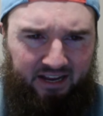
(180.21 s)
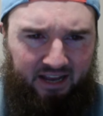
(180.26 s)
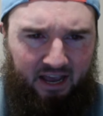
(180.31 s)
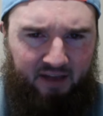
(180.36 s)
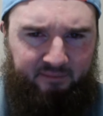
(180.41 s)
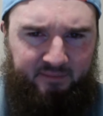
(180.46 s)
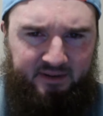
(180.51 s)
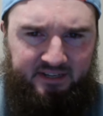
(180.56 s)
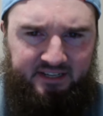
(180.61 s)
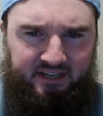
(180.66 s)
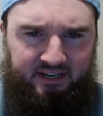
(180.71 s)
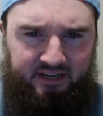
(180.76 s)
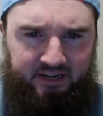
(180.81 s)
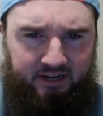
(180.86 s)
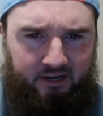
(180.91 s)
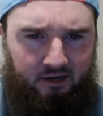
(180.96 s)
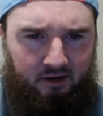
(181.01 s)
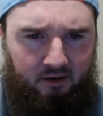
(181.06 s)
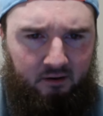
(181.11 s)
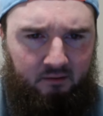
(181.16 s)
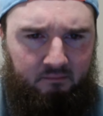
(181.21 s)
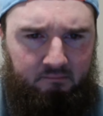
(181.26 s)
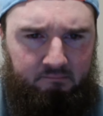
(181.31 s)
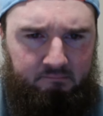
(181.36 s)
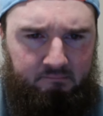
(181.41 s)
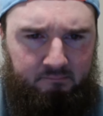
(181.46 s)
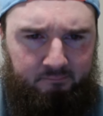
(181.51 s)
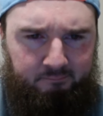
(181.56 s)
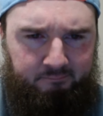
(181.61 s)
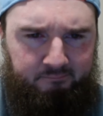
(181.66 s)
Edmonton here.
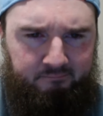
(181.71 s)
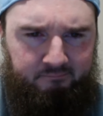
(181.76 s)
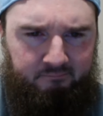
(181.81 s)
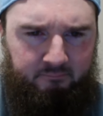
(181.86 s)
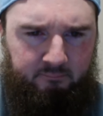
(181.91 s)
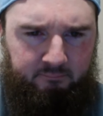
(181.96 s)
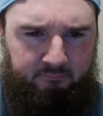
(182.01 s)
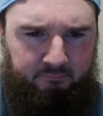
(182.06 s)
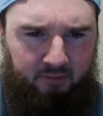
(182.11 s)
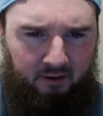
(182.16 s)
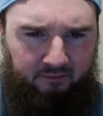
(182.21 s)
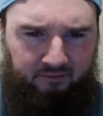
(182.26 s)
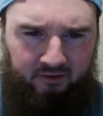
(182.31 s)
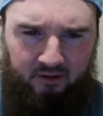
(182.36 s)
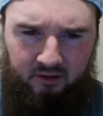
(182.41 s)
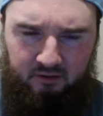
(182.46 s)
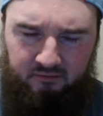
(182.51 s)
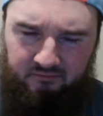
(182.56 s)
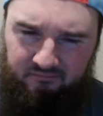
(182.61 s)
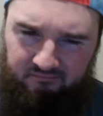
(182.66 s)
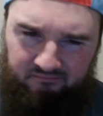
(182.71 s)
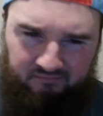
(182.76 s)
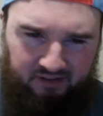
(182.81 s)
Buffalo,